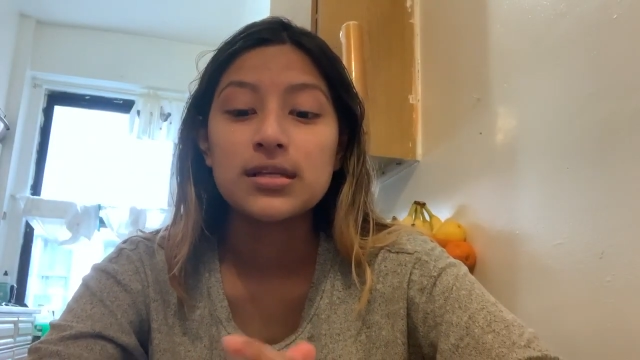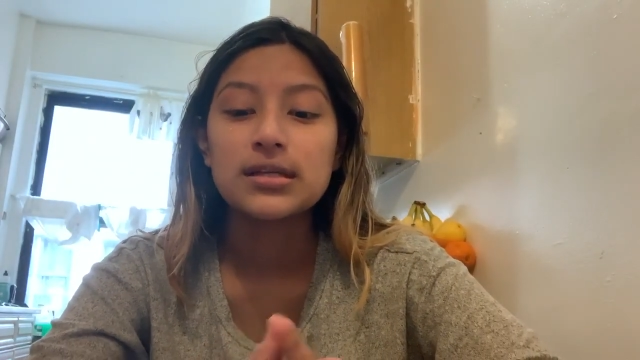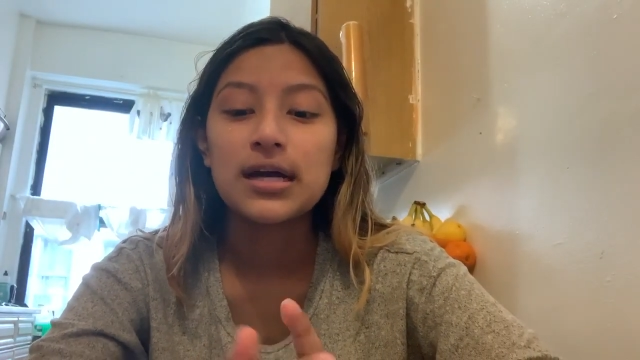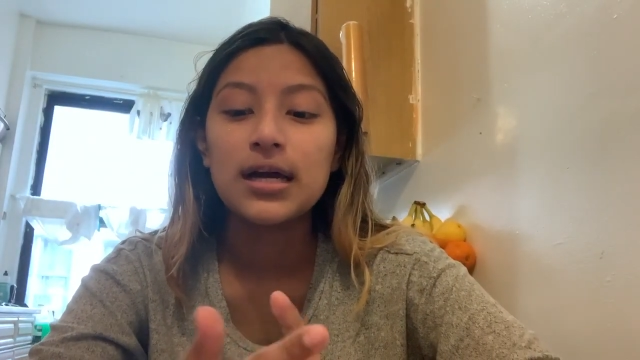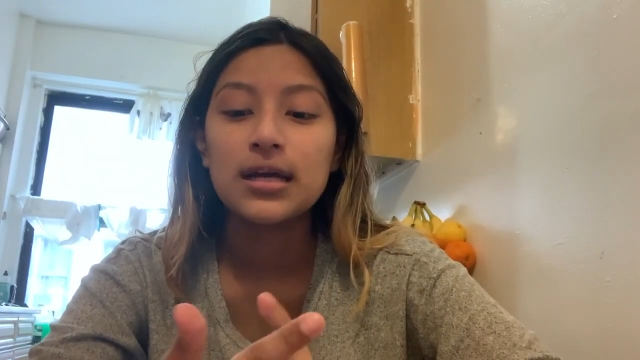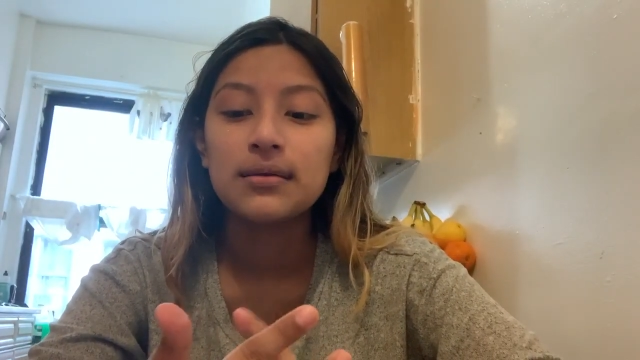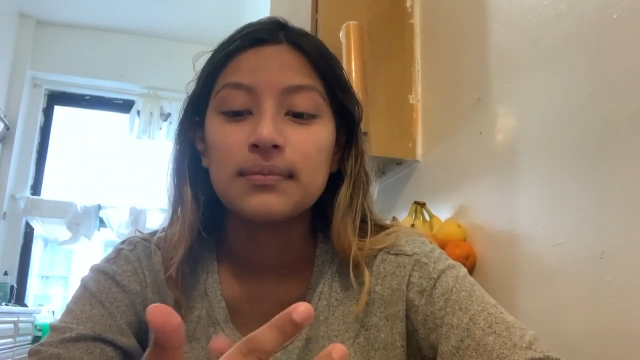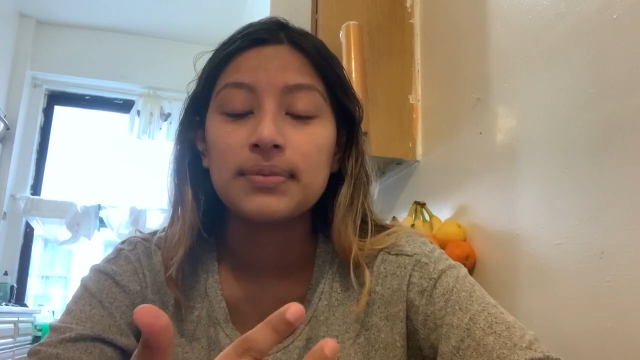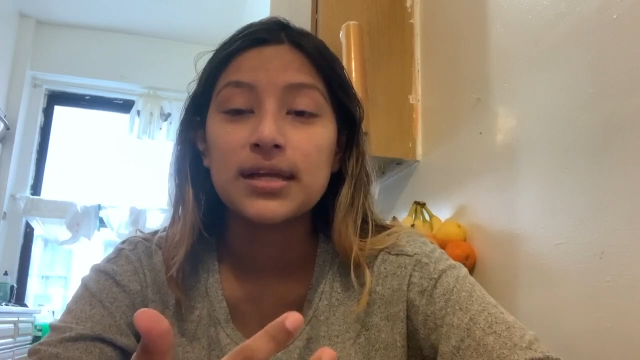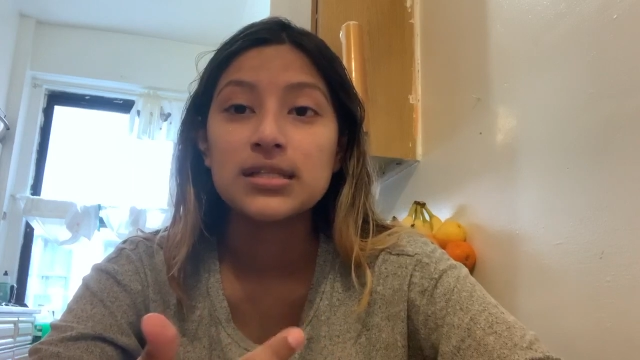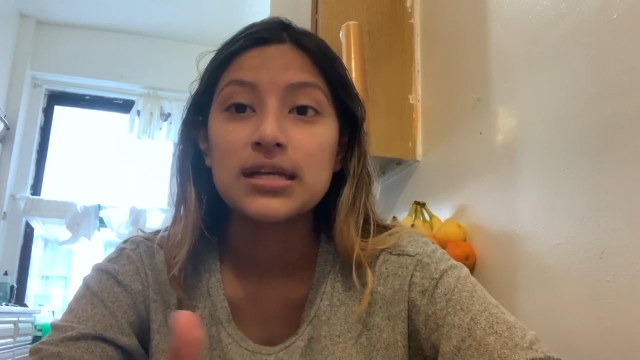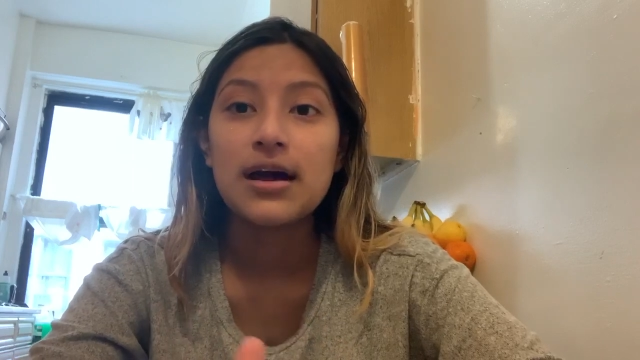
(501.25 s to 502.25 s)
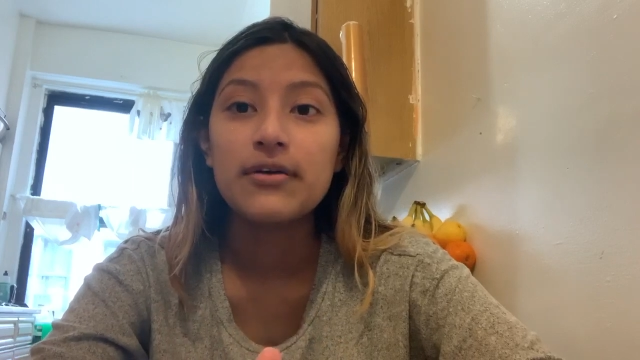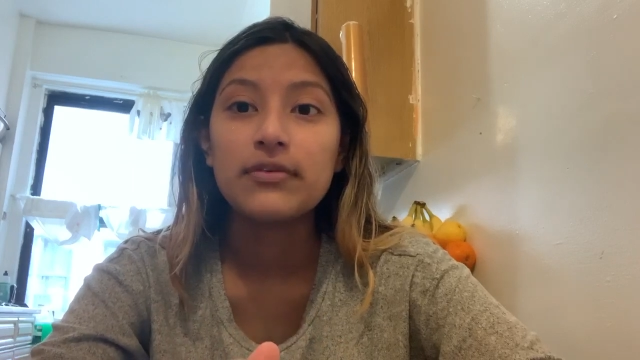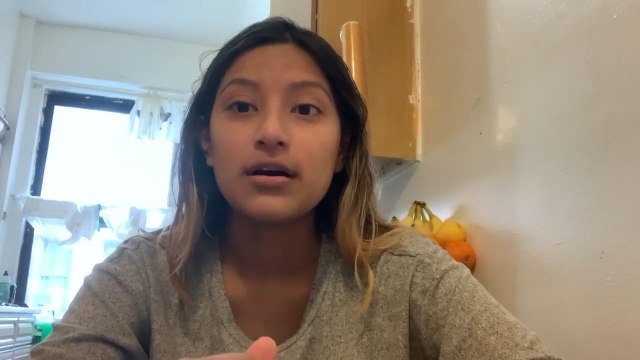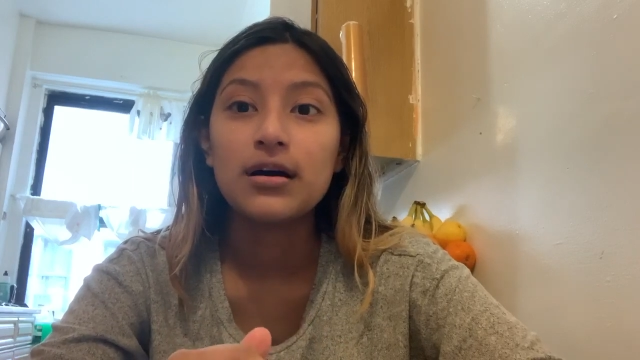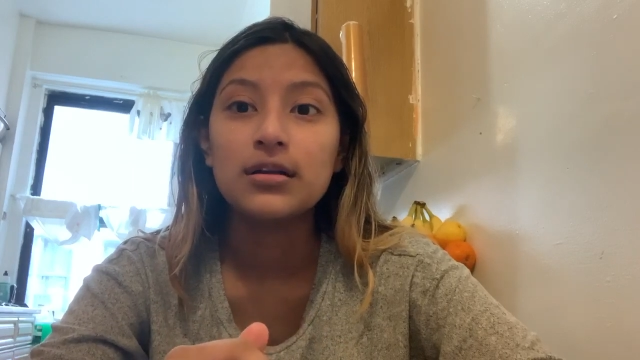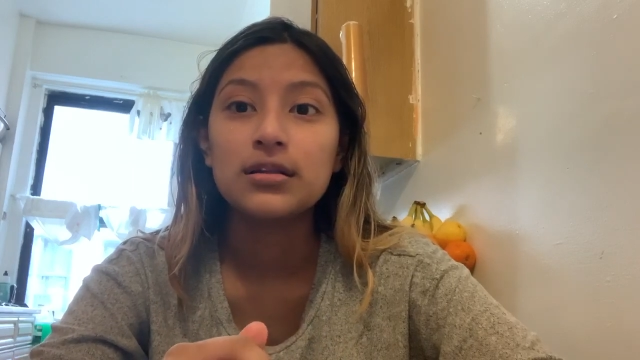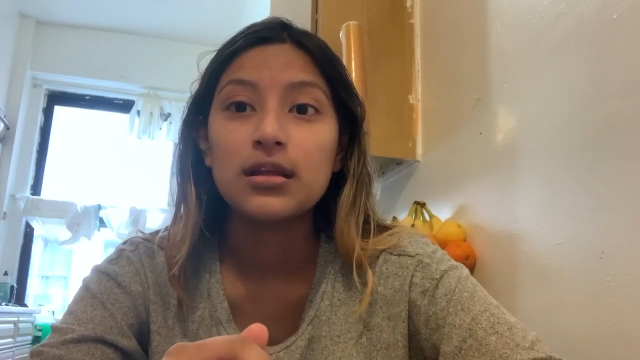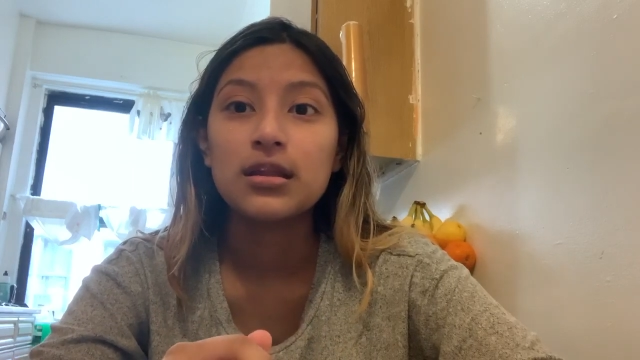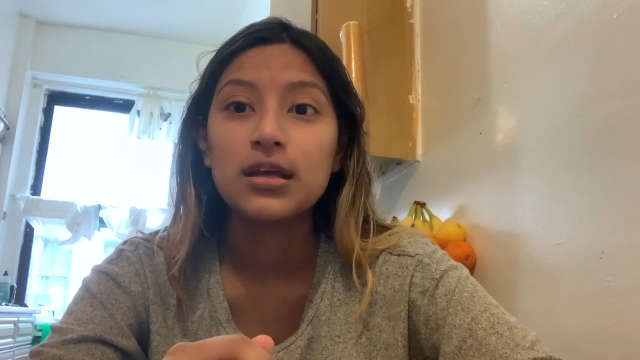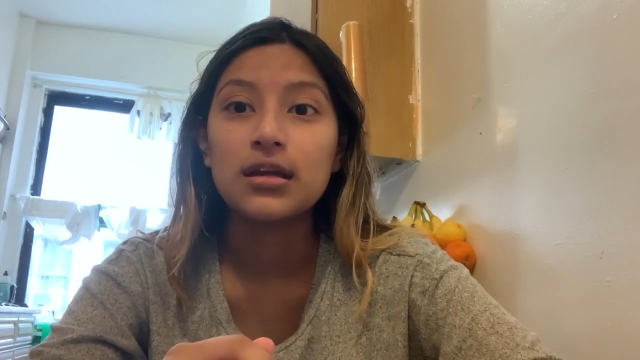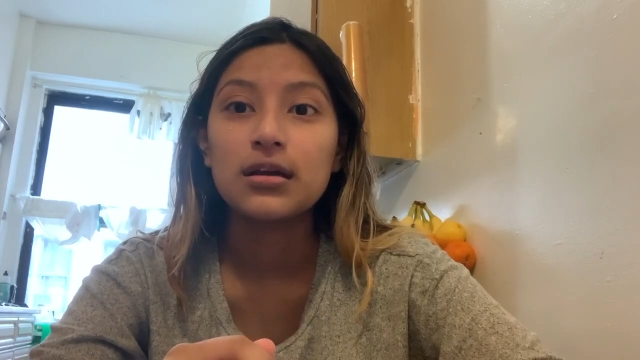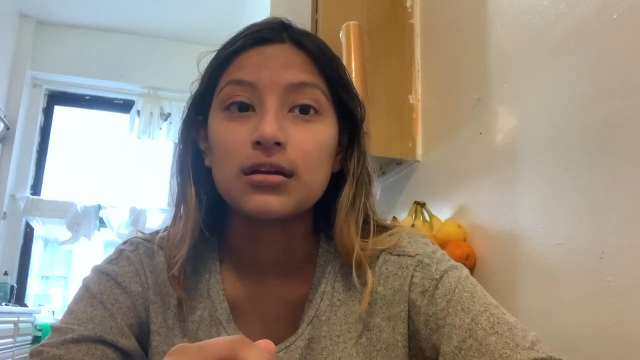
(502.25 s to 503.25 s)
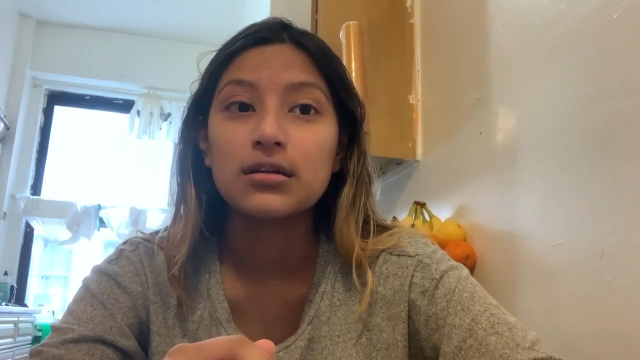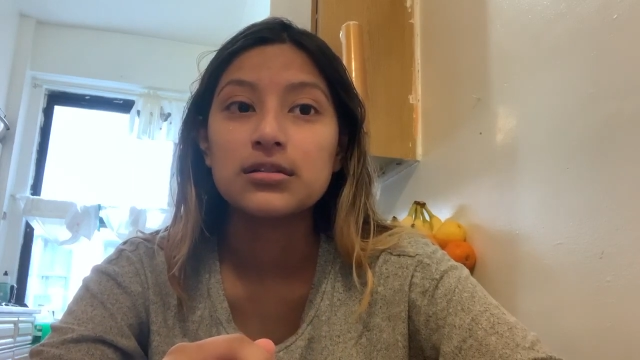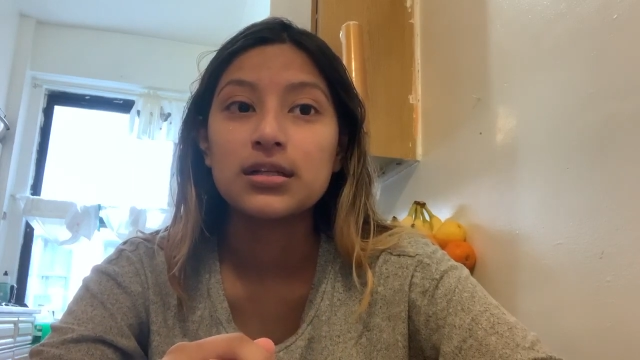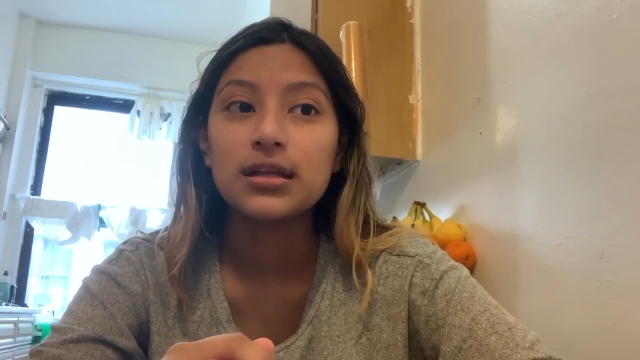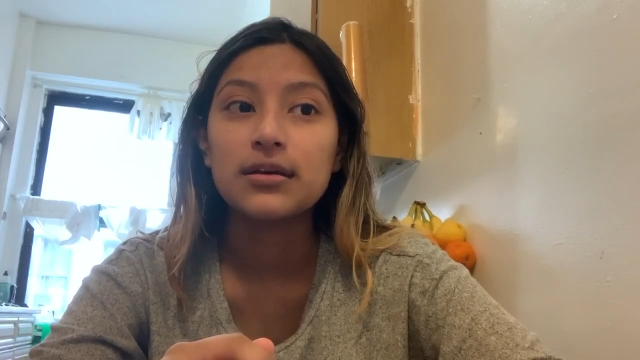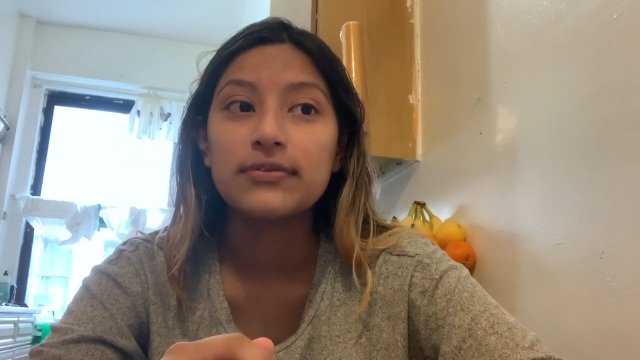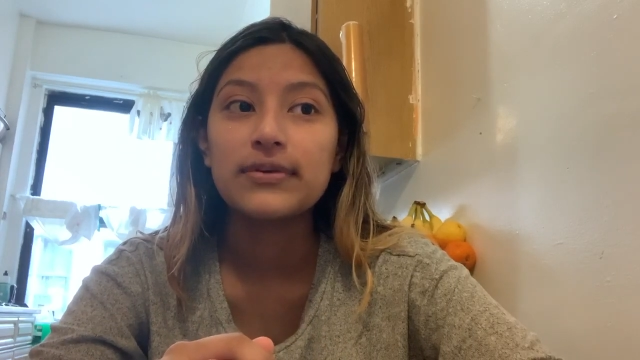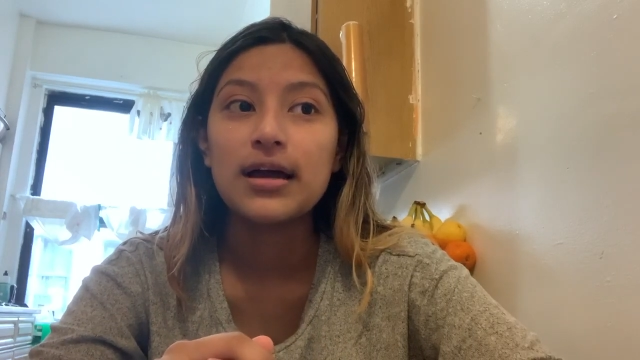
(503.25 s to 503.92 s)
I am blessed to have another year to live.